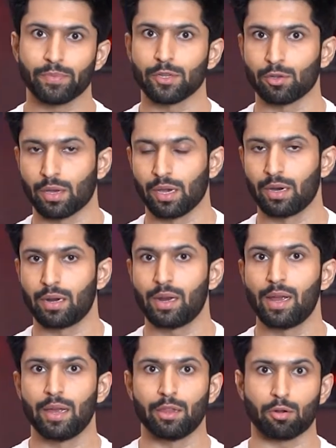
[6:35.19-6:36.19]
So here
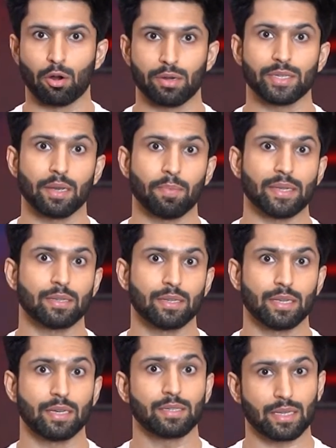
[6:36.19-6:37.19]
the quadricep muscles
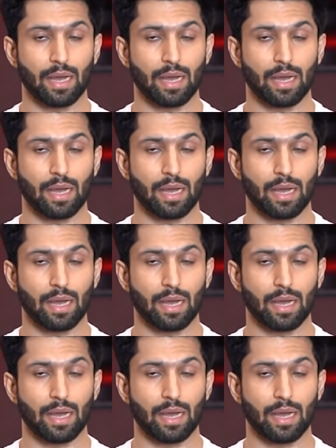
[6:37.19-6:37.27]
is